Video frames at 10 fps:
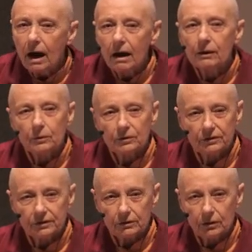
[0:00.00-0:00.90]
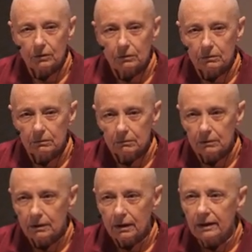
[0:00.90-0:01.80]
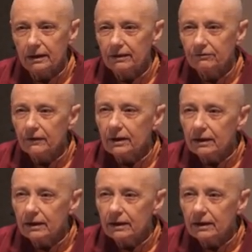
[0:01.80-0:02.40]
I want it to go. And if